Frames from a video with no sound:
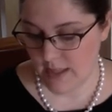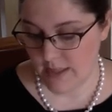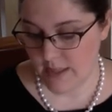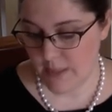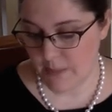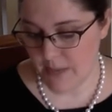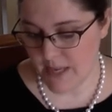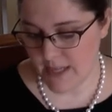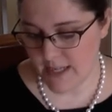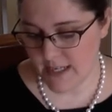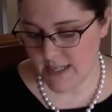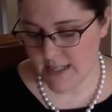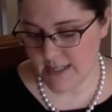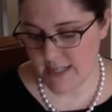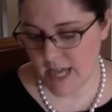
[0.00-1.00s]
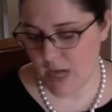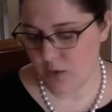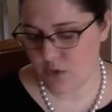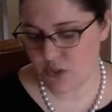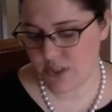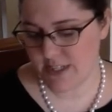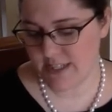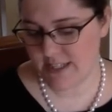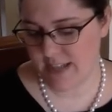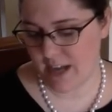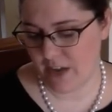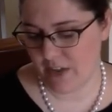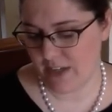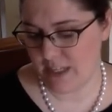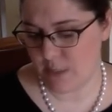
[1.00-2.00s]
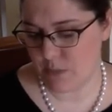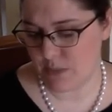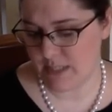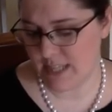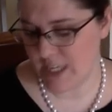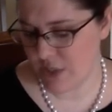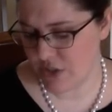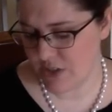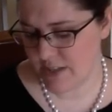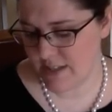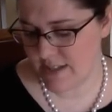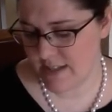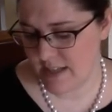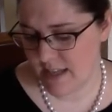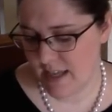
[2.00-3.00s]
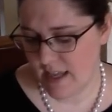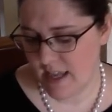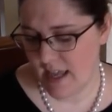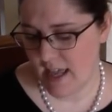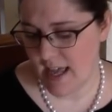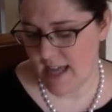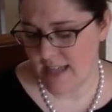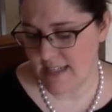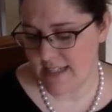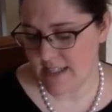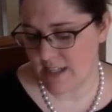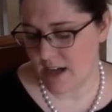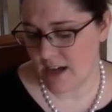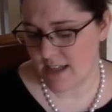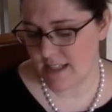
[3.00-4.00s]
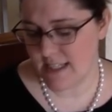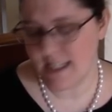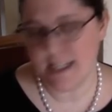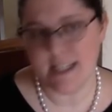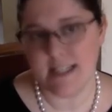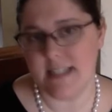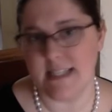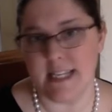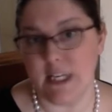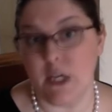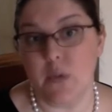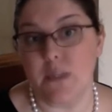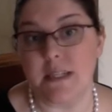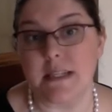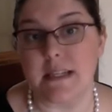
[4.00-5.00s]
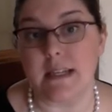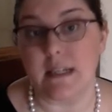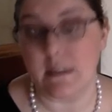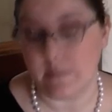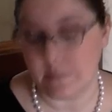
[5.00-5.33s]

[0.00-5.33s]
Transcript: The opinion is couched in a style that is pretentious as its content is egotistic.